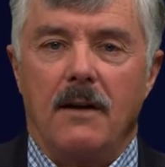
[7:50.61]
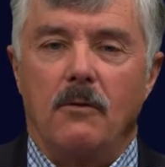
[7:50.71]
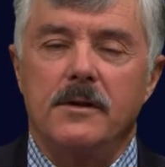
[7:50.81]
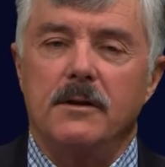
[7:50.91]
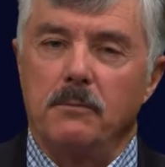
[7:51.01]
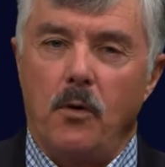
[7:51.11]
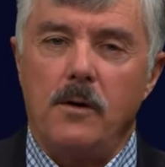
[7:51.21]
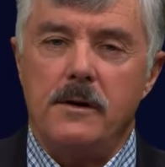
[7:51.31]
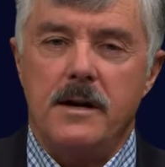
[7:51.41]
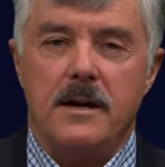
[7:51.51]
What's
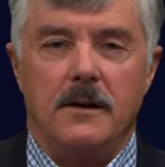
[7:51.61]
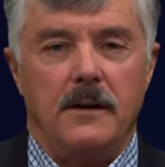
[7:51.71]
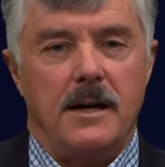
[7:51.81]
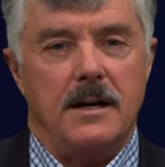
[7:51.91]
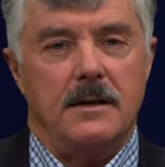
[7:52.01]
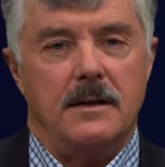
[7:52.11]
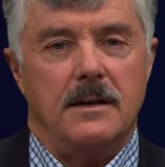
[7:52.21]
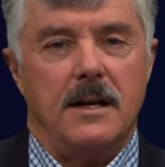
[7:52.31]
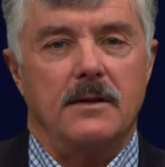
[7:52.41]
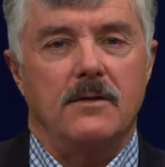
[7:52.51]
important here is
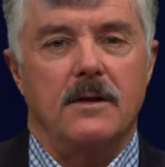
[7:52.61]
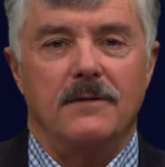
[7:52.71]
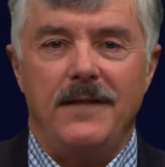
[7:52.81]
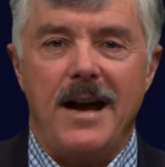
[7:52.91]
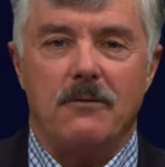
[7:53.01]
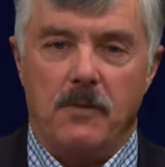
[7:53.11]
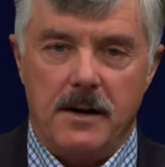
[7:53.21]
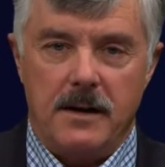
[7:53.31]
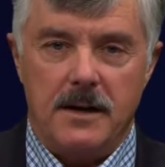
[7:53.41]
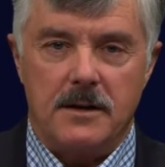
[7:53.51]
that you convey what
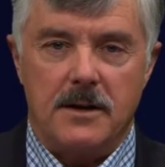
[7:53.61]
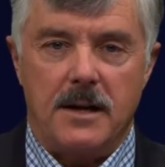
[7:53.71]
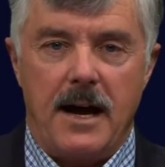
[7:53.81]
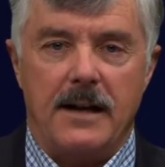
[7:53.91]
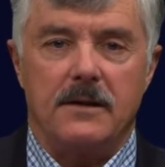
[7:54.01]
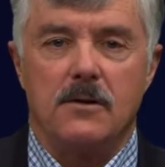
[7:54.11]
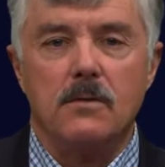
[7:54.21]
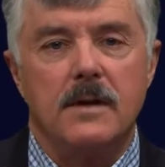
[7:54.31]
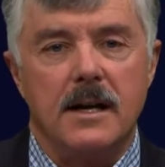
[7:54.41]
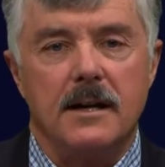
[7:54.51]
it is that you
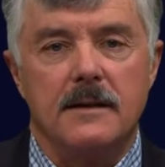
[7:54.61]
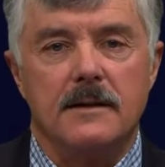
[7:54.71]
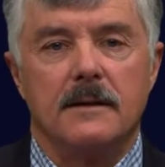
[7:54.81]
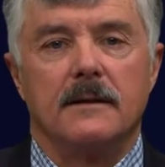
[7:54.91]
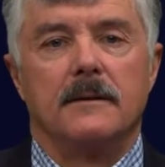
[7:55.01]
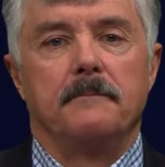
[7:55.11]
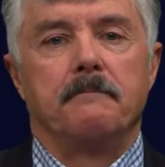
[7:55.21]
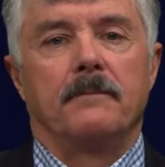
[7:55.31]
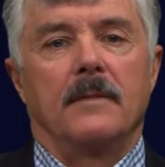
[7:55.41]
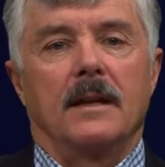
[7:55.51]
did
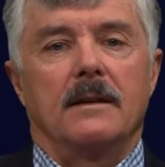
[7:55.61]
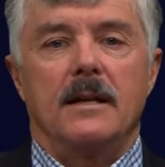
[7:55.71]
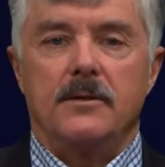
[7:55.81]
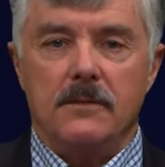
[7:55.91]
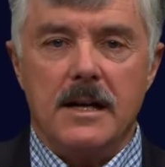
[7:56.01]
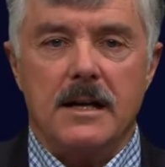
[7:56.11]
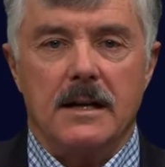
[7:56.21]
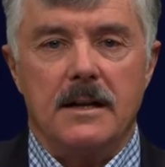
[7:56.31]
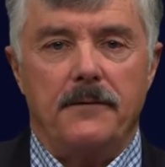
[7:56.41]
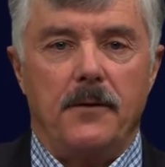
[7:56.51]
that's unique
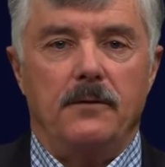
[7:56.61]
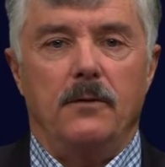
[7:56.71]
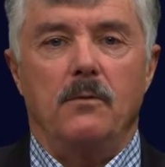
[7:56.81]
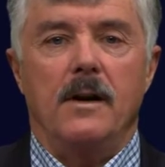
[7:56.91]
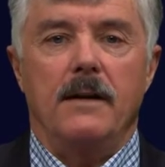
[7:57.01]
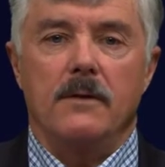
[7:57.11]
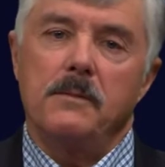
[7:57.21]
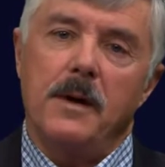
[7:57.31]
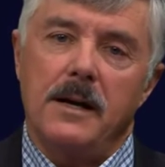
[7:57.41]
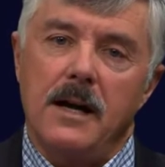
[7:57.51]
and different from what
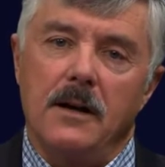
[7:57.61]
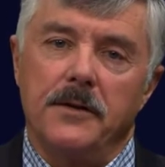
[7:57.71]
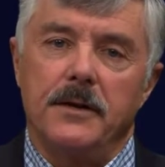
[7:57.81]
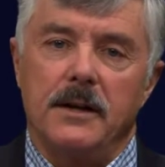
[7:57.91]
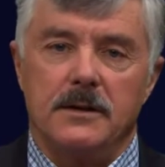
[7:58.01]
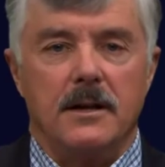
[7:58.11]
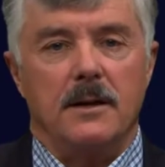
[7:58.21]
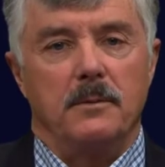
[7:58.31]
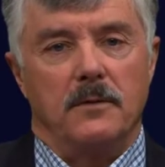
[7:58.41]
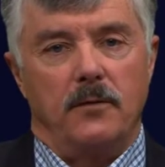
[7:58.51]
everybody else has
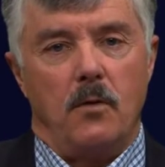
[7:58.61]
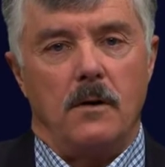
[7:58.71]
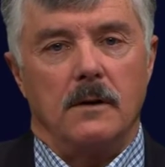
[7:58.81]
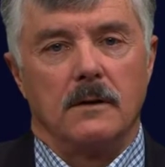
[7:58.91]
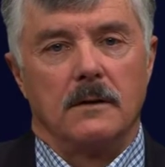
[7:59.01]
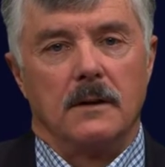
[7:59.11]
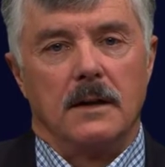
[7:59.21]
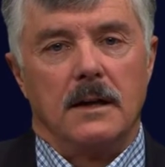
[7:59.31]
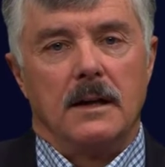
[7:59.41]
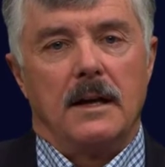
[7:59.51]
done before,
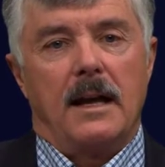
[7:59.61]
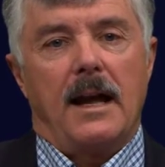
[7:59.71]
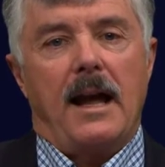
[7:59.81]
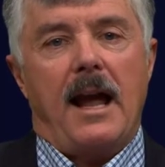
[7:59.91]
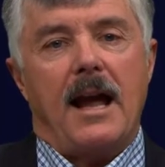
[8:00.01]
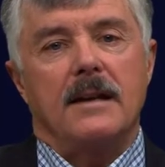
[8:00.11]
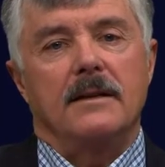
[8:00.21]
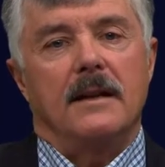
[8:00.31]
and